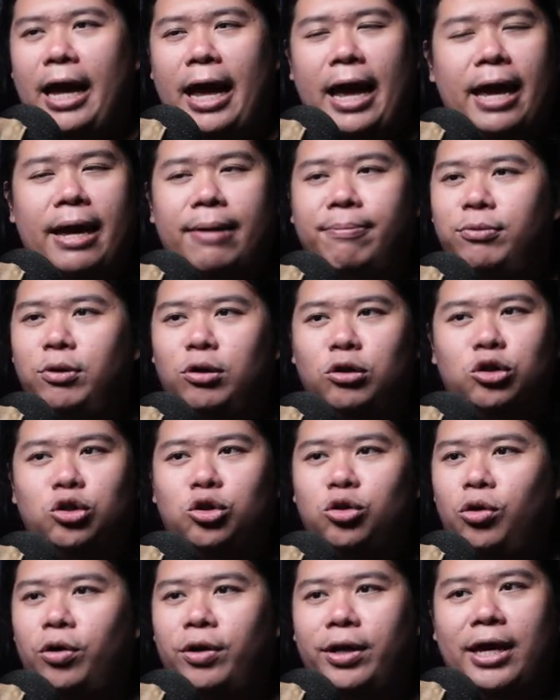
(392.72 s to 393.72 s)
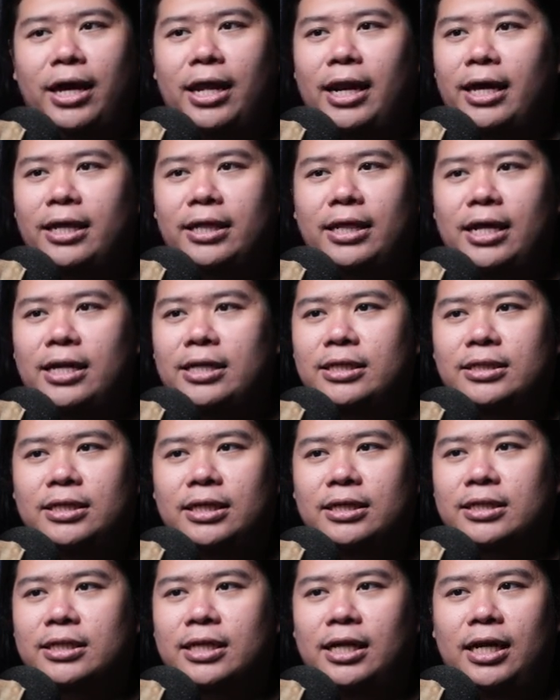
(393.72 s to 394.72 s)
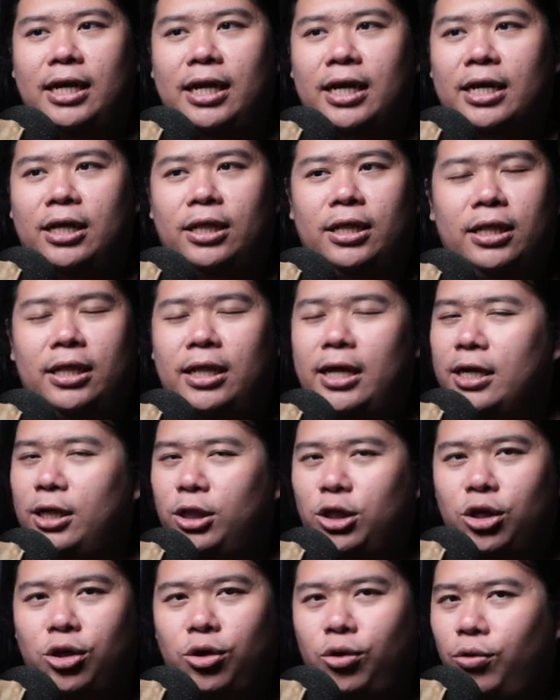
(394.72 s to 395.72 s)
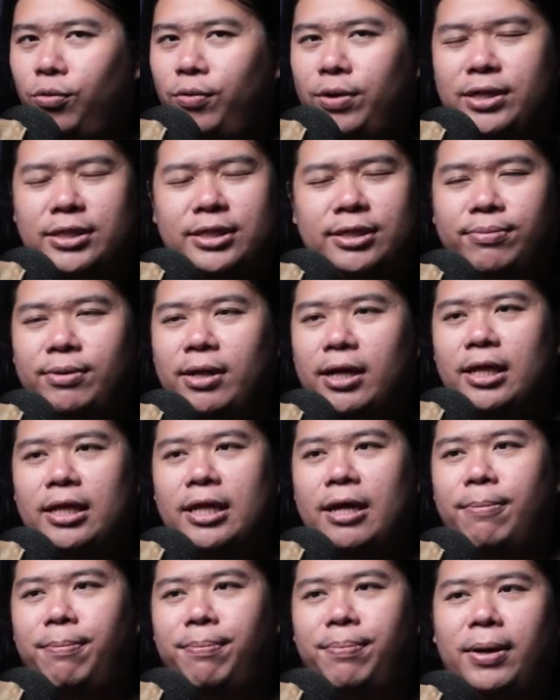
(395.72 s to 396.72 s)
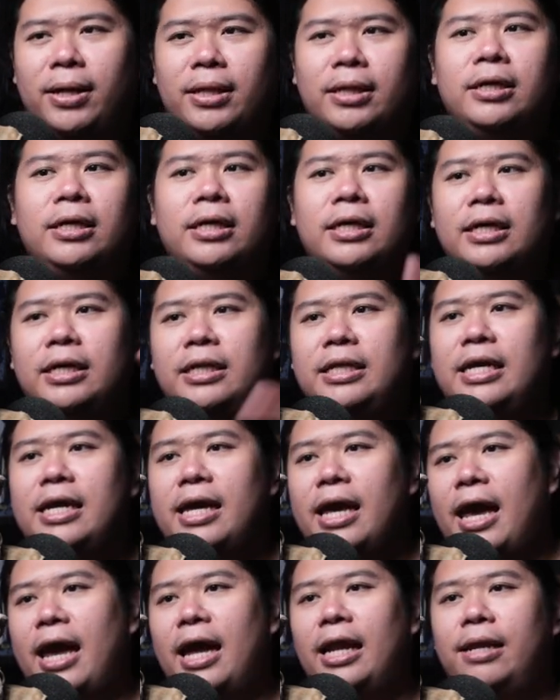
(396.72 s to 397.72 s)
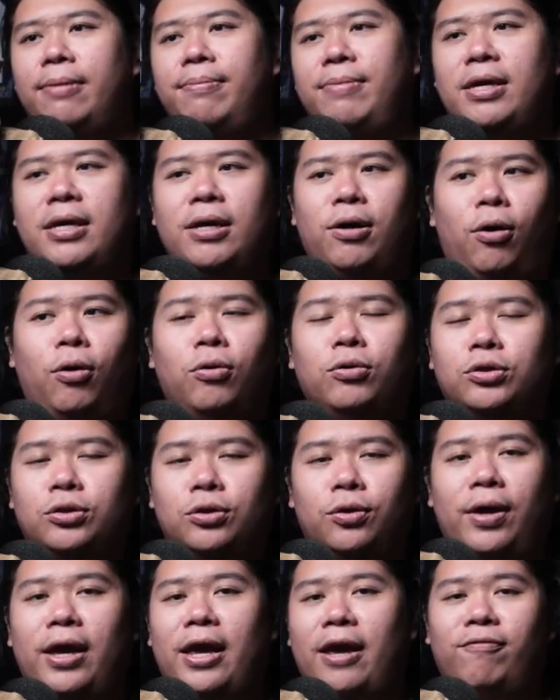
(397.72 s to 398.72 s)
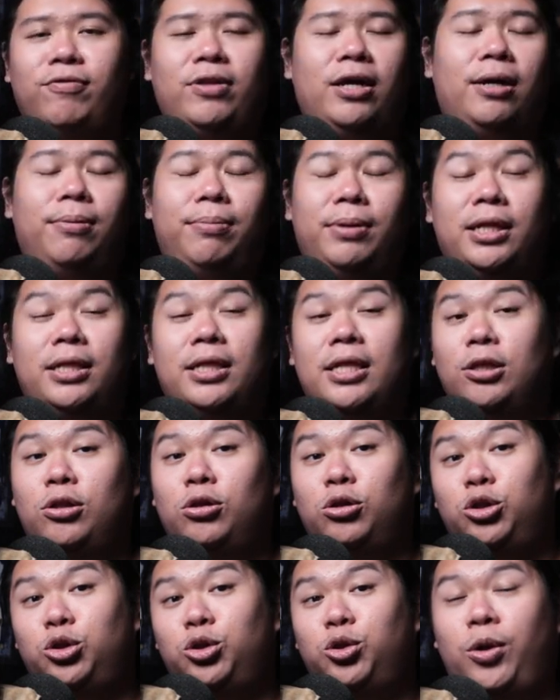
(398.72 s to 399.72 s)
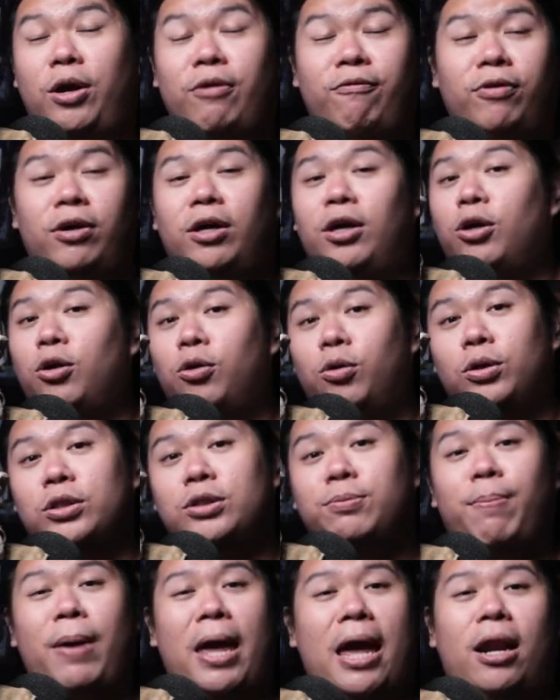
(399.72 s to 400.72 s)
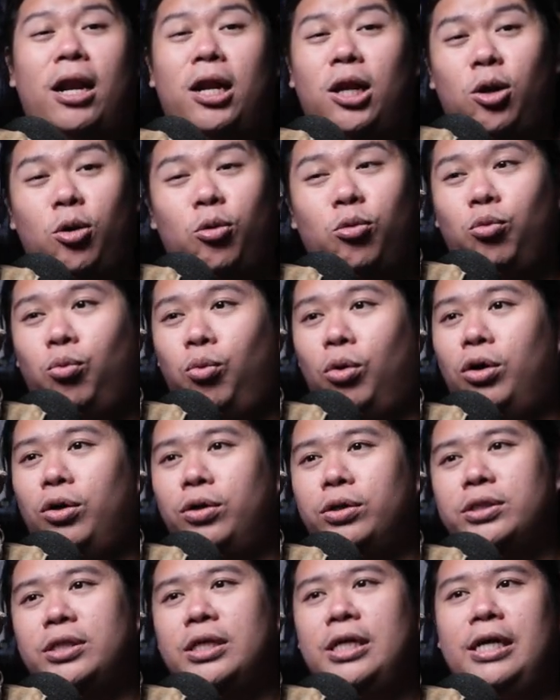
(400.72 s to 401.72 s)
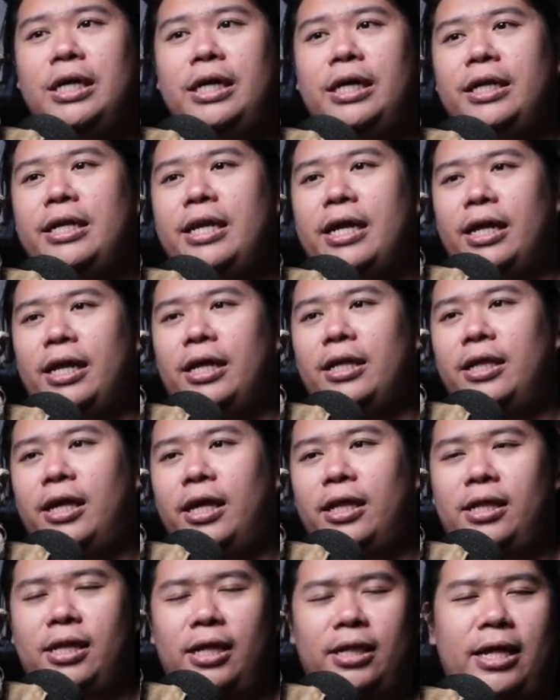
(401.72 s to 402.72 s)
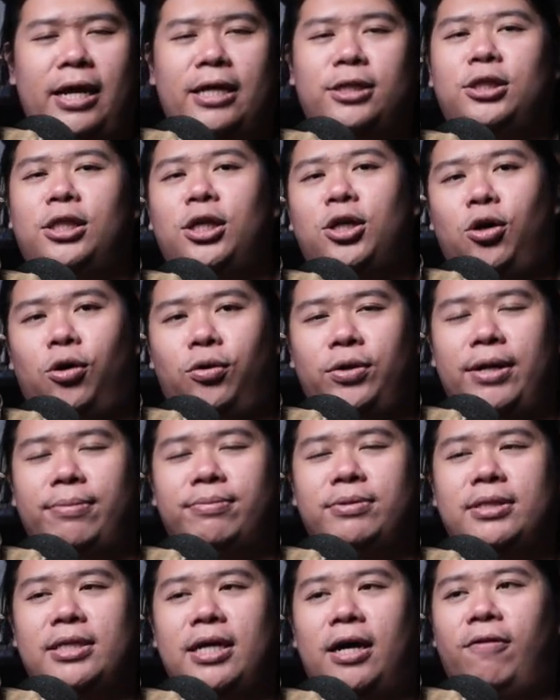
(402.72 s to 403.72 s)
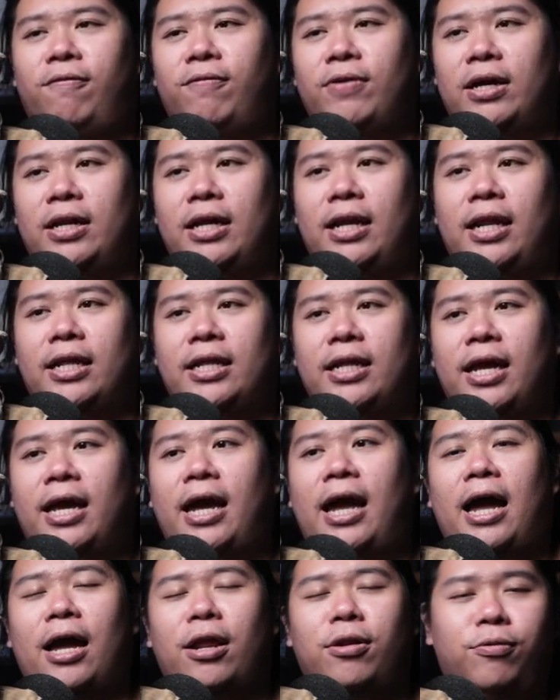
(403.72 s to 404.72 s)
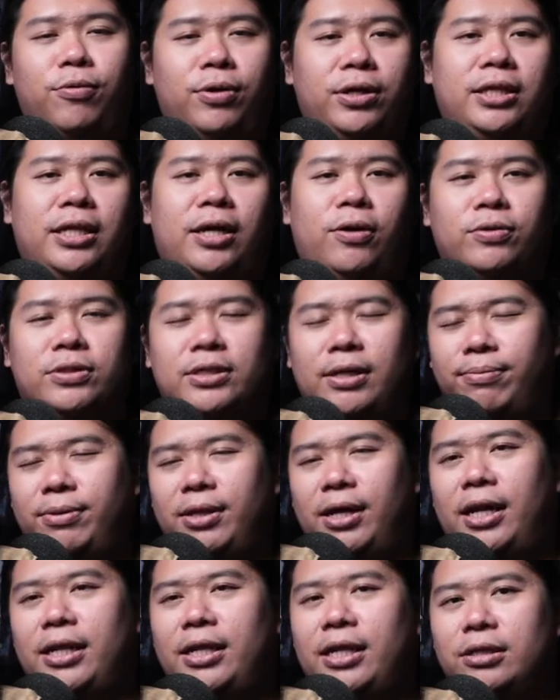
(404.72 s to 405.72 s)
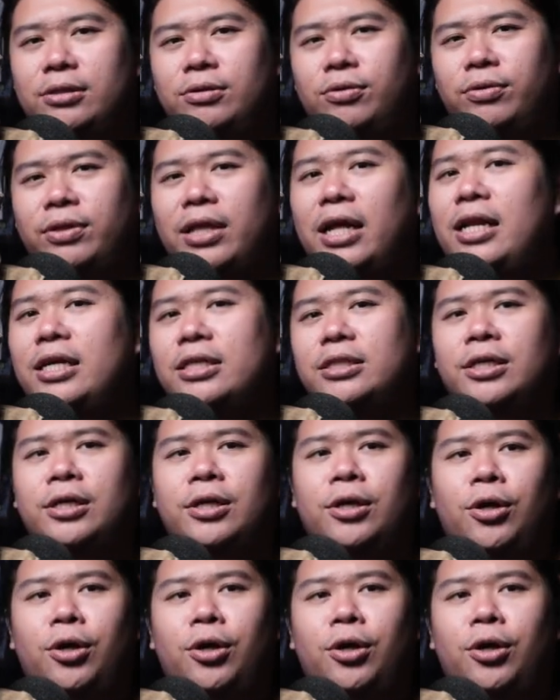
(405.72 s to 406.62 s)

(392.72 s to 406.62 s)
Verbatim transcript: I'm not sure, okay, like that is just kind of like a theory, something like that. But the enemy also have the ability to travel across parallel walls. They actually call themselves kind of like the 100 or something like that. So that is